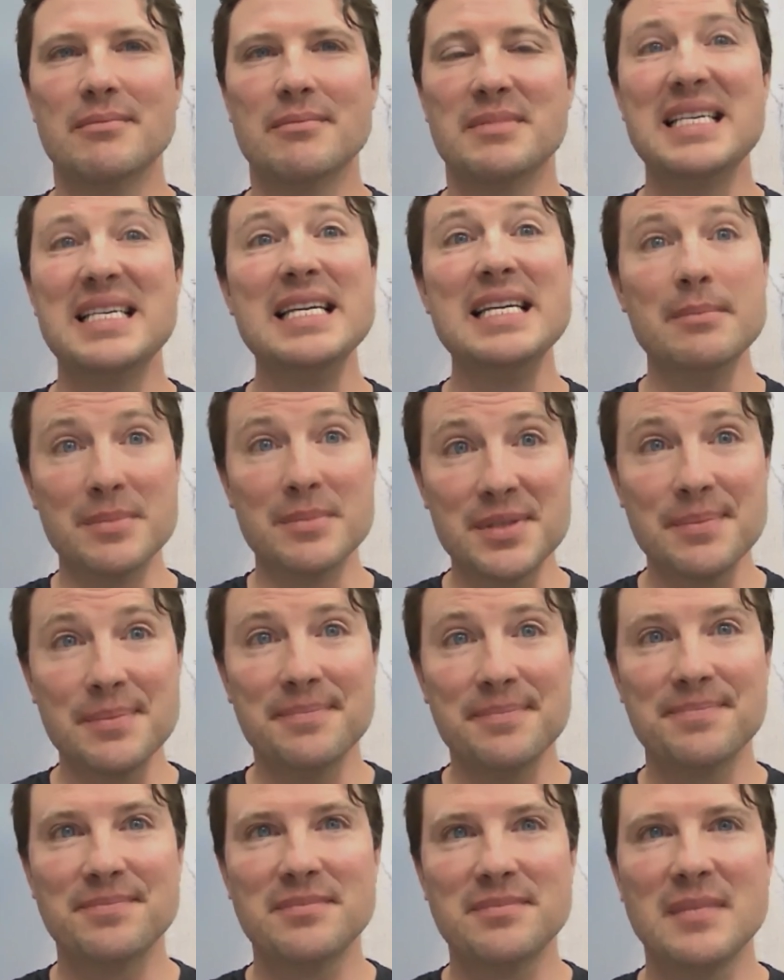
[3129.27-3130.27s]
teams
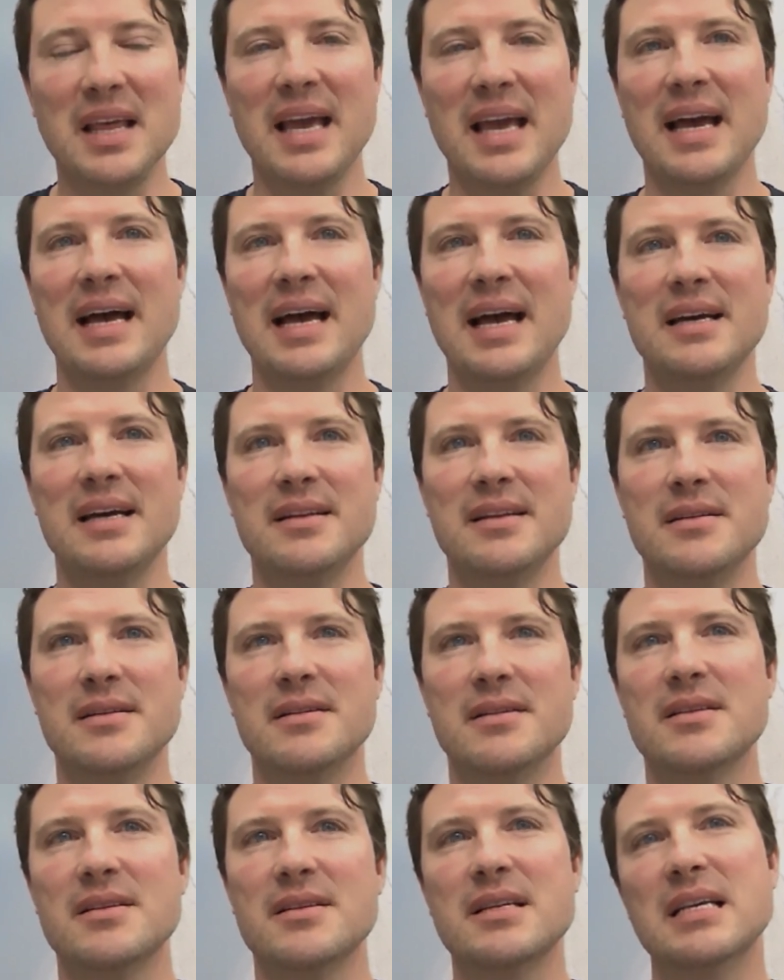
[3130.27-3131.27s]
and
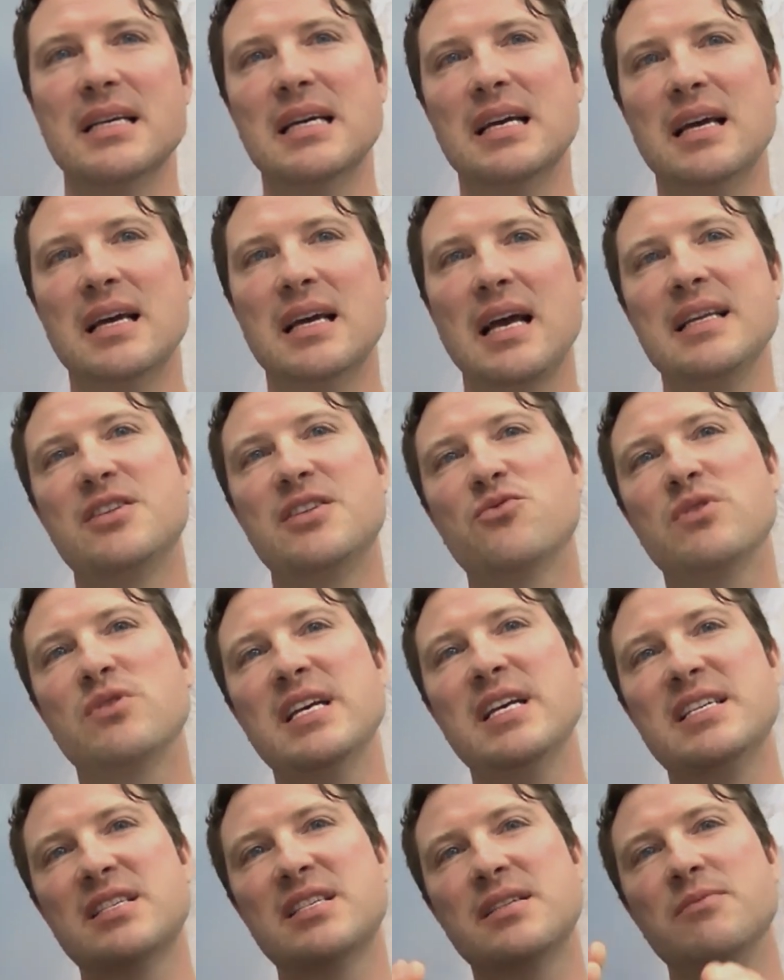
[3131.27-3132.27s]

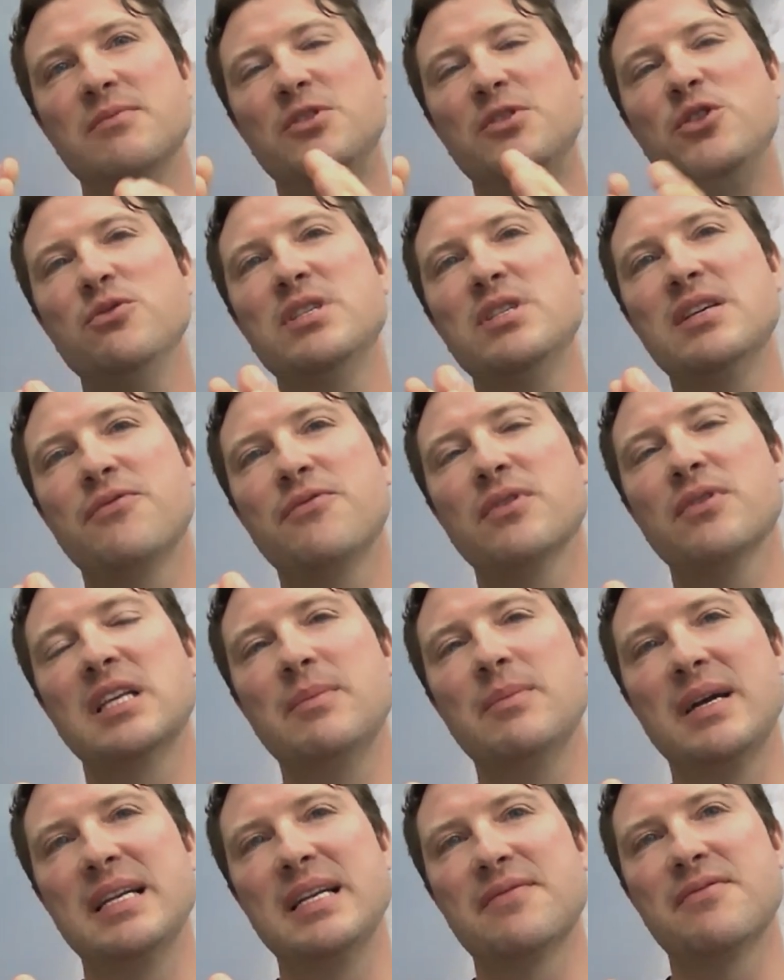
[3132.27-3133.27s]
it's used differently
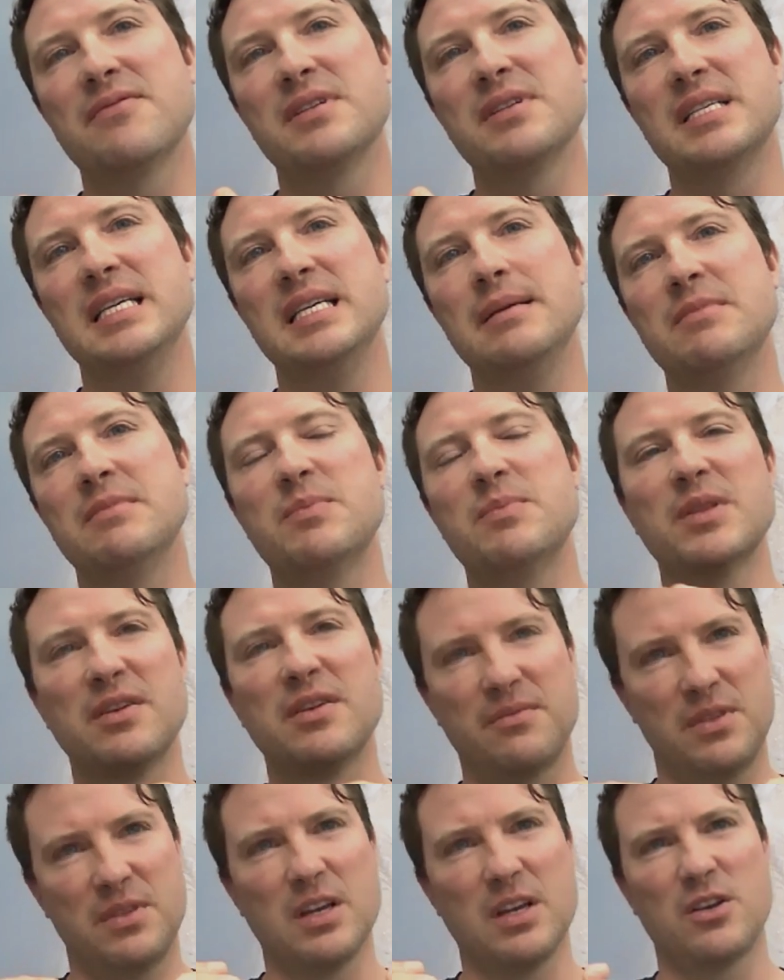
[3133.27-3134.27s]
by different teams, but
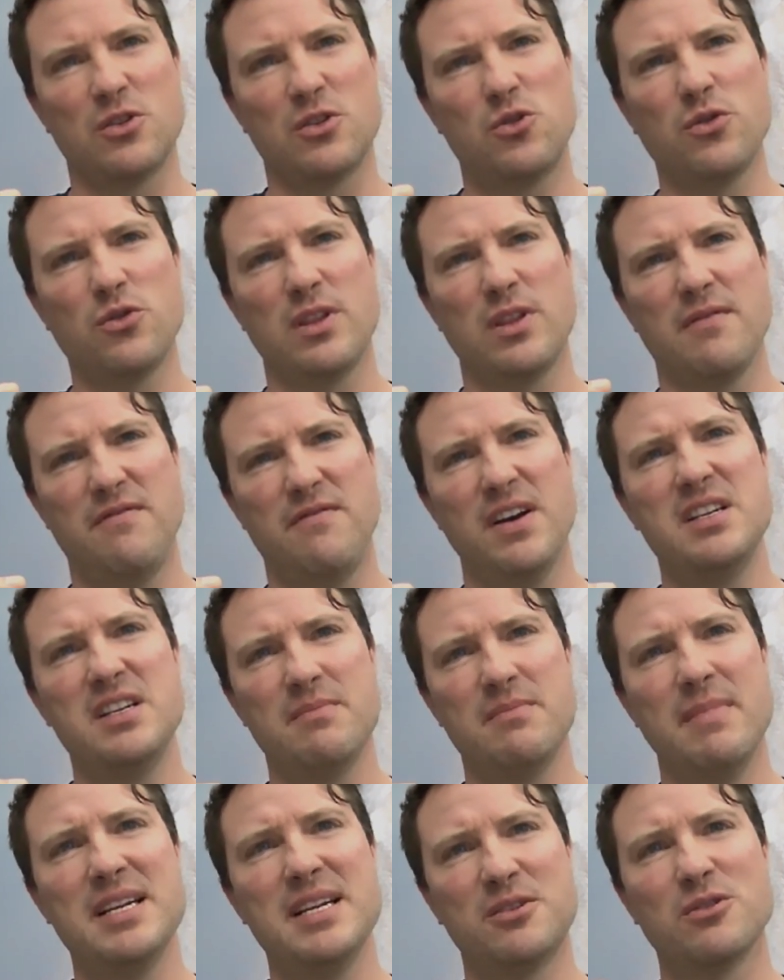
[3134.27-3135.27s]
the sort of the
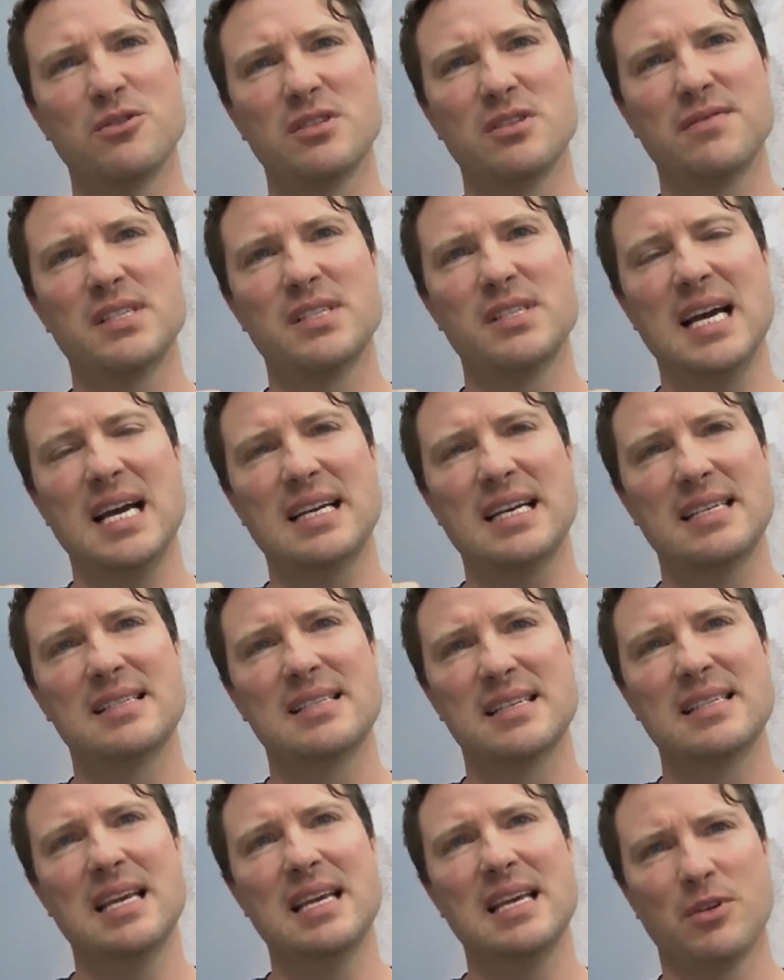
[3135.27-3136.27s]
fundamentals of Slack is the
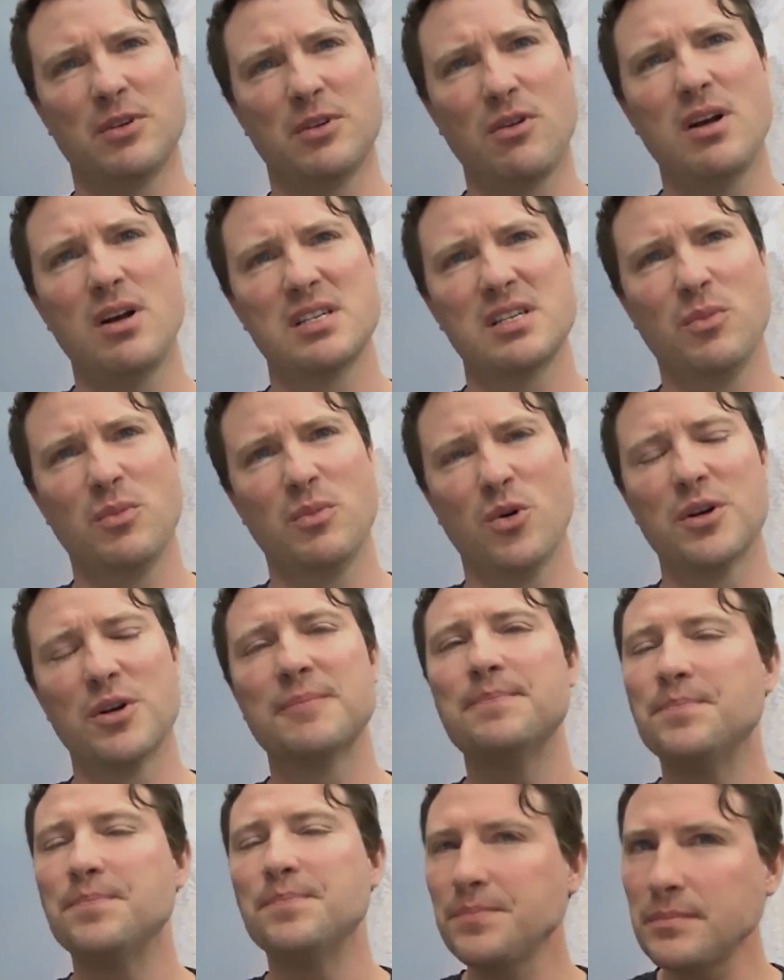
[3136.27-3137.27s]
same across the
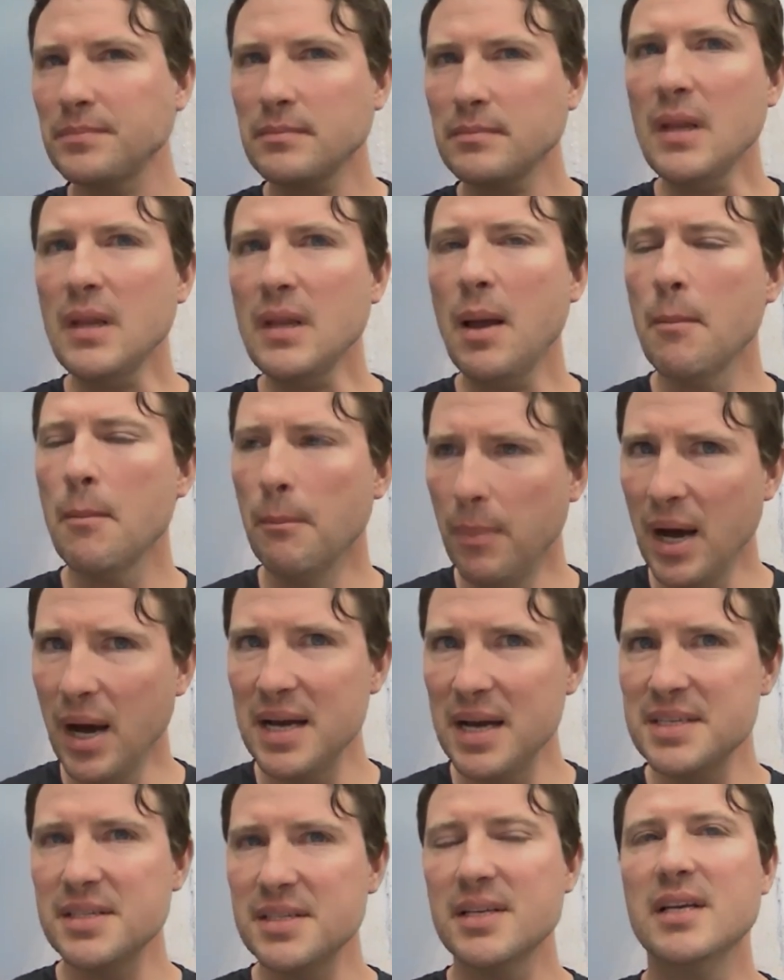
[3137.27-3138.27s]
board.
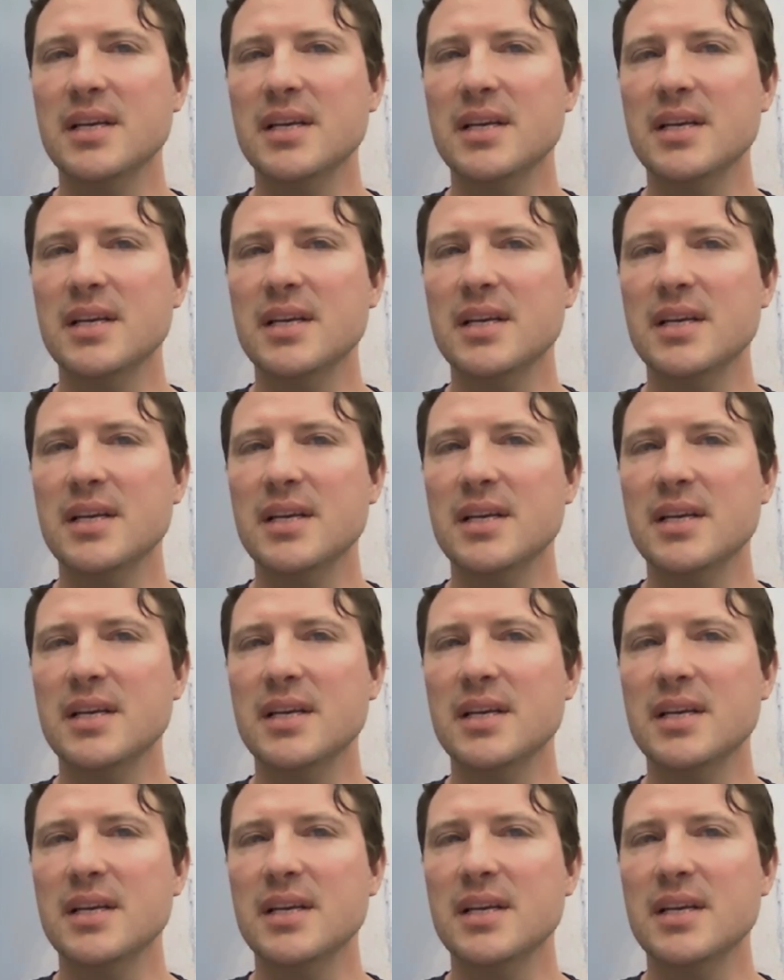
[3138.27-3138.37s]
But,